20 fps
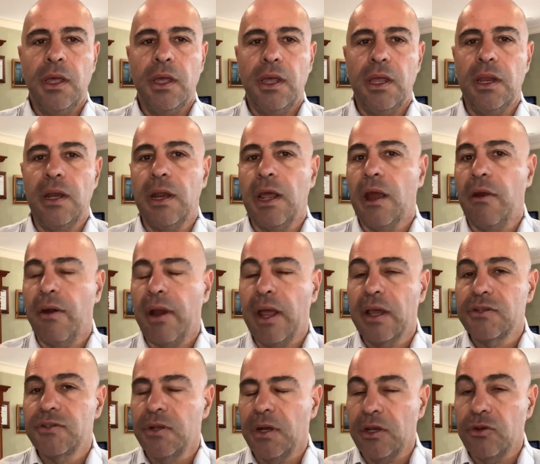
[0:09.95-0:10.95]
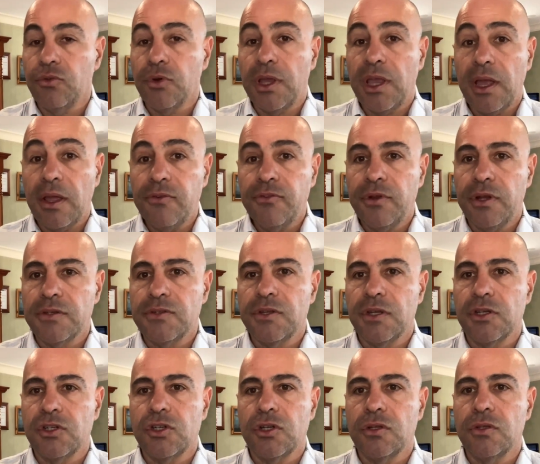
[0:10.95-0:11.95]
in our accidental counselor
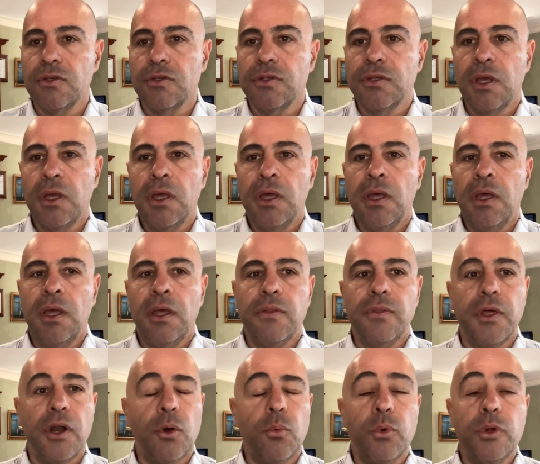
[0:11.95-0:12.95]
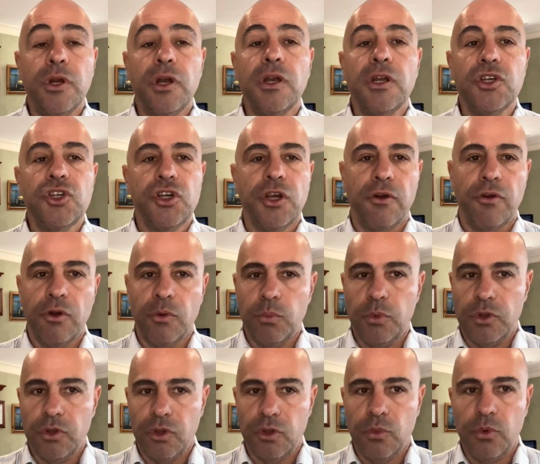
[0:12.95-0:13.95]
sessions that I wanted to share it
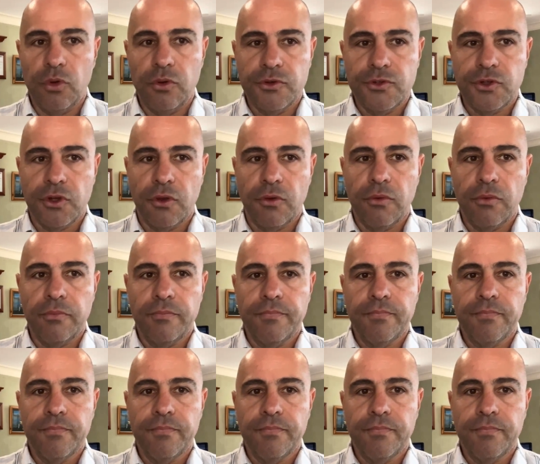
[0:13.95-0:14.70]
with you also.